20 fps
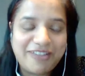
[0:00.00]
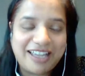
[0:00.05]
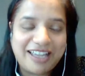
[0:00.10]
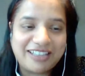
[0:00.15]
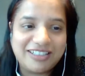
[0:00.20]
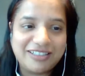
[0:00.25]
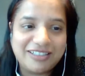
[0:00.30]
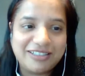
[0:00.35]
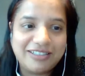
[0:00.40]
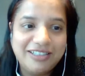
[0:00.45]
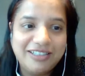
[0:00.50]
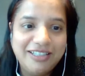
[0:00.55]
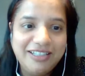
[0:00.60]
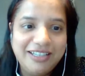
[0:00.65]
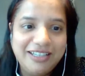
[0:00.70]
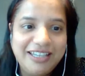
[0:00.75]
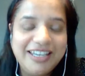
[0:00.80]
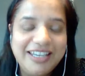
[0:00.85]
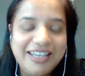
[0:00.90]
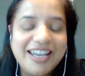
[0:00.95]
factor
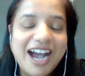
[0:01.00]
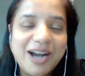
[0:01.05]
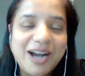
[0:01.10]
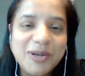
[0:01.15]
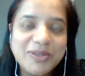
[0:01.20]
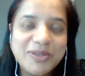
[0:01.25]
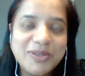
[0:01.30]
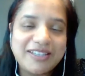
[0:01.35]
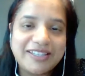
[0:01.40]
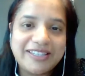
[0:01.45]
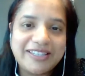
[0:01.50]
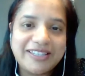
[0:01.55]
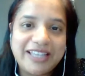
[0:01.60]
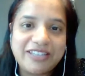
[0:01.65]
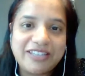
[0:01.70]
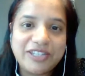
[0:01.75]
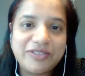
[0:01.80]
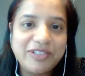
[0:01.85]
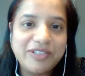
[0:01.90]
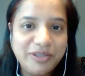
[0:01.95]
in how
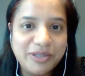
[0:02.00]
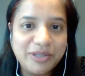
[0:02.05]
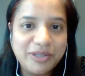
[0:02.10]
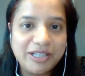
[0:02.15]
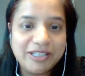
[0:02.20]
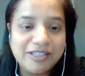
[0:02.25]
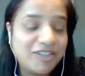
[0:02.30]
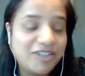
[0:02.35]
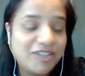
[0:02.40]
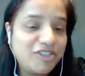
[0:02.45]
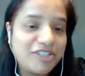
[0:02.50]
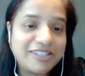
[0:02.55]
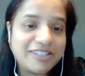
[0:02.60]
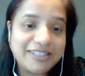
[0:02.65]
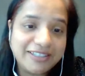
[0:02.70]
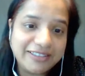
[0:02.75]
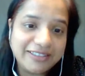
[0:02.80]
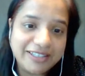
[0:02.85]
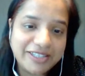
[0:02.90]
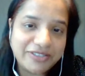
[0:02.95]
successful you are, not
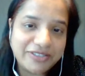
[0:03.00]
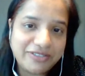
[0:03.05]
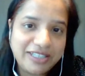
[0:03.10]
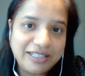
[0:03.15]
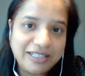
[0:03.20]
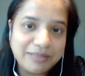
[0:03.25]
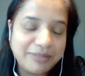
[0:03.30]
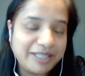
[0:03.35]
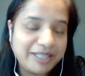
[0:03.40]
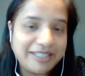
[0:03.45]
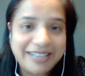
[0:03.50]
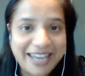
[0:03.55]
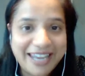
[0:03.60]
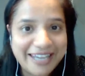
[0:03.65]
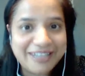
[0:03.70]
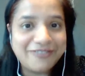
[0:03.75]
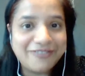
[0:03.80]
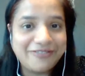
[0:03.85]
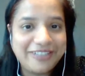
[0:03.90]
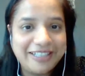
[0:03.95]
just in this field, but in
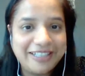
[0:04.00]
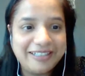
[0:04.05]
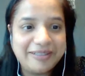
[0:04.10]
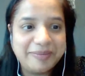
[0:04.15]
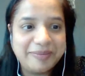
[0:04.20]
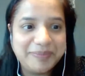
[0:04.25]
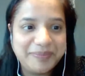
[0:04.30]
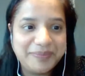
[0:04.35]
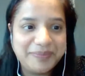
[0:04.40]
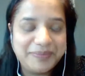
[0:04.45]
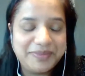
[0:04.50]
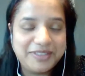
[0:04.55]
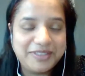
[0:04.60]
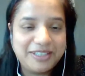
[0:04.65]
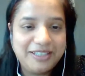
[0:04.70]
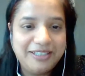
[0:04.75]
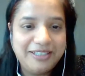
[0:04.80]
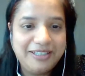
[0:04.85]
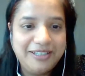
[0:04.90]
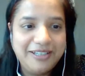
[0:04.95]
any field.
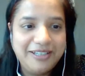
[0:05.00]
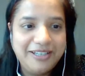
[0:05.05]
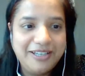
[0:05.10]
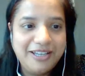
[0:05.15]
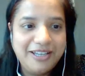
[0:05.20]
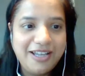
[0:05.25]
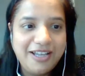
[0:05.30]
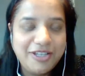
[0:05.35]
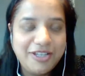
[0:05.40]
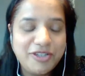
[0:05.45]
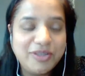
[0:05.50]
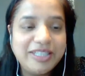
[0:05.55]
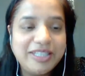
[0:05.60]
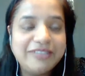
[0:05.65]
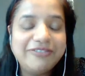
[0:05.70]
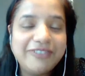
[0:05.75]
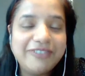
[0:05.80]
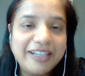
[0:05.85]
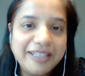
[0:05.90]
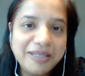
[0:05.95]
So
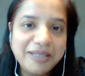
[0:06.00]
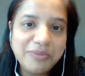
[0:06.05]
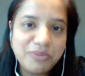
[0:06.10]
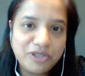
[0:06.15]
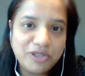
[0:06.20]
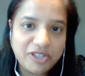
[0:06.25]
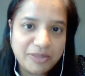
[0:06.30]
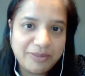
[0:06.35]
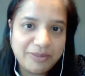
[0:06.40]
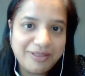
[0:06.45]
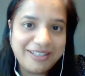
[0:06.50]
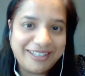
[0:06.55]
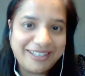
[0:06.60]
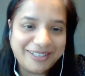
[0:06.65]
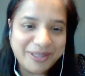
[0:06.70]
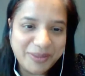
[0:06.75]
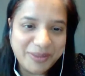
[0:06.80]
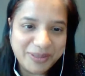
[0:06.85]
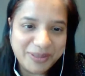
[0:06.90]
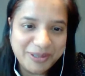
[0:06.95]
defining principle
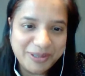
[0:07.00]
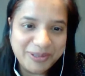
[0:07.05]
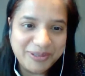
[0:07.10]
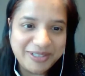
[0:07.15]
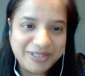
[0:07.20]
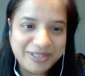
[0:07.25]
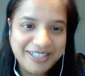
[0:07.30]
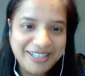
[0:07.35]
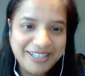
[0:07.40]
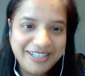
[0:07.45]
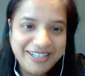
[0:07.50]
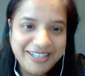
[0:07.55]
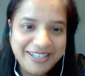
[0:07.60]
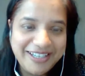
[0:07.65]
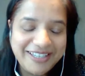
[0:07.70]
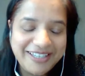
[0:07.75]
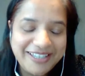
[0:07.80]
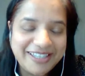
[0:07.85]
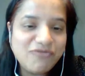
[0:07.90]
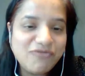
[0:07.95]
at Cocoon
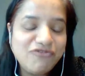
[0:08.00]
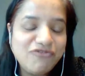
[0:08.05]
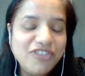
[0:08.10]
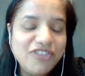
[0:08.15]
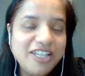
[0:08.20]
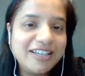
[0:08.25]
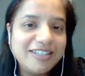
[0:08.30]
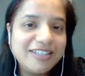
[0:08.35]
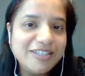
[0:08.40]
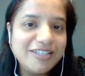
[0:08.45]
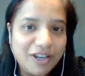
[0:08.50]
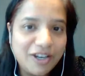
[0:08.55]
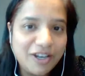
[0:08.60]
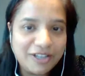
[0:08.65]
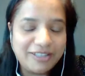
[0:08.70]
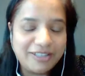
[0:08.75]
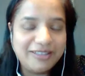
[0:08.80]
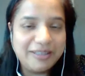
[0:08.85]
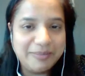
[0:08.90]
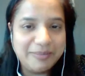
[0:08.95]
is that we are
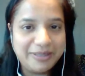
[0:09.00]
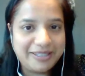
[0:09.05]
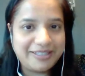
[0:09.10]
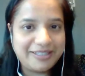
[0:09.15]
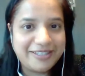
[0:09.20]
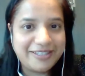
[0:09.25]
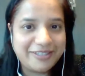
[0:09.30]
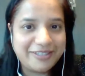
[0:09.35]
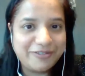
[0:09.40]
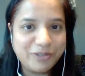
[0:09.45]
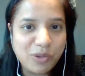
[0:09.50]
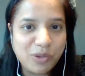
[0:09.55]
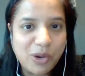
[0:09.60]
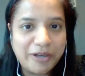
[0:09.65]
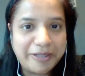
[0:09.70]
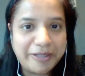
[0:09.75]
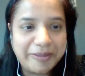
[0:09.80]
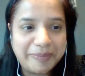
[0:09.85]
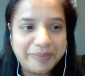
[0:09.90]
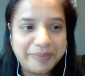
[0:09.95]
not in the business of
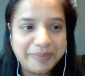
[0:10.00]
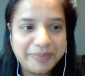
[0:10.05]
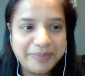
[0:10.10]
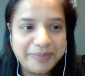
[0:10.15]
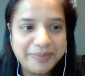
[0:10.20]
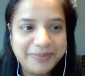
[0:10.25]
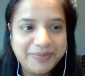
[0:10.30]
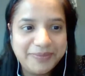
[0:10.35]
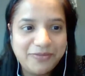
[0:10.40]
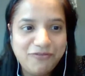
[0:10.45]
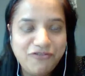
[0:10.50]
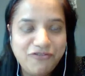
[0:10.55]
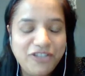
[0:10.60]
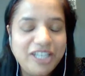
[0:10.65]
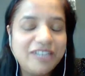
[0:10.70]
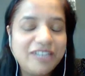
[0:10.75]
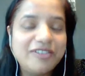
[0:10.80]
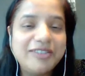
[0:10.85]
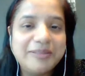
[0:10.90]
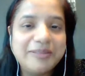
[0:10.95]
quantum.
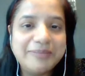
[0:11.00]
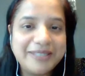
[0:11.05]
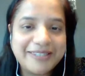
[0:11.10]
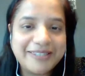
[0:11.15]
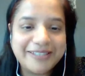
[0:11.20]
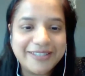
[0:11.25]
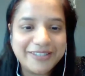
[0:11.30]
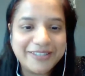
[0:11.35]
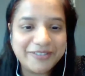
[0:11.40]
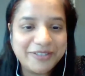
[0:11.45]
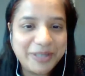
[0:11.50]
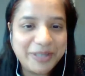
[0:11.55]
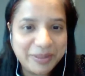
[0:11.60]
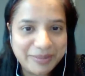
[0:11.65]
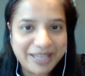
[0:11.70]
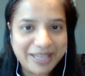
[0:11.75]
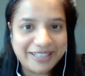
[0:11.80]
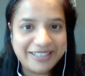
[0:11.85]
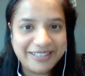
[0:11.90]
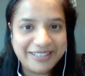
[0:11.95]
We are in the business of
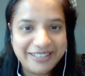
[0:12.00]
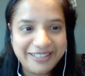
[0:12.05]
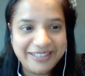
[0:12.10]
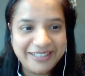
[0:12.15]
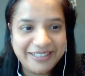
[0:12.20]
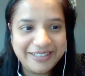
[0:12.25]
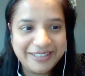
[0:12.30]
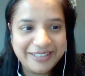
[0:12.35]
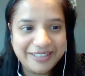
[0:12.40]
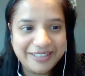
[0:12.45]
humanity.